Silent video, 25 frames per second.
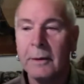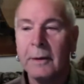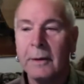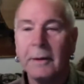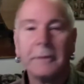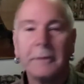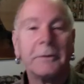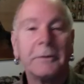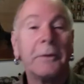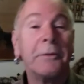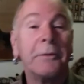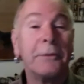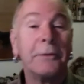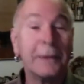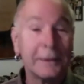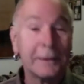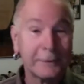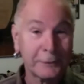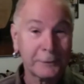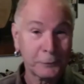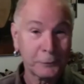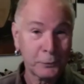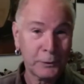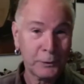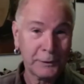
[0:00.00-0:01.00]
So this
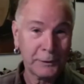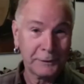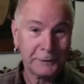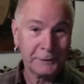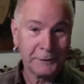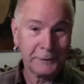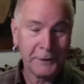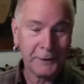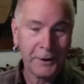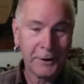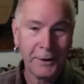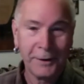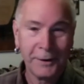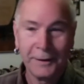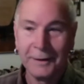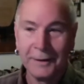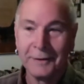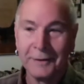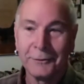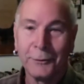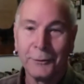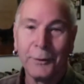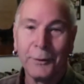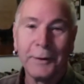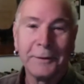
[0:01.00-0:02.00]
is where it started as
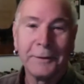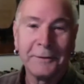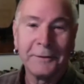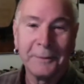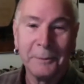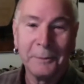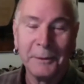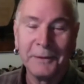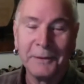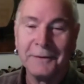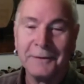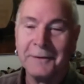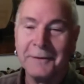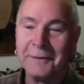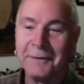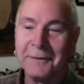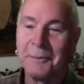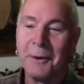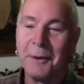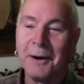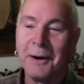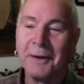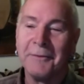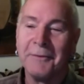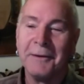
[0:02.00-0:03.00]
far as this
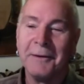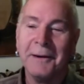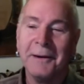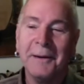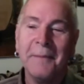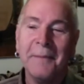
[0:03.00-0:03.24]
part of it.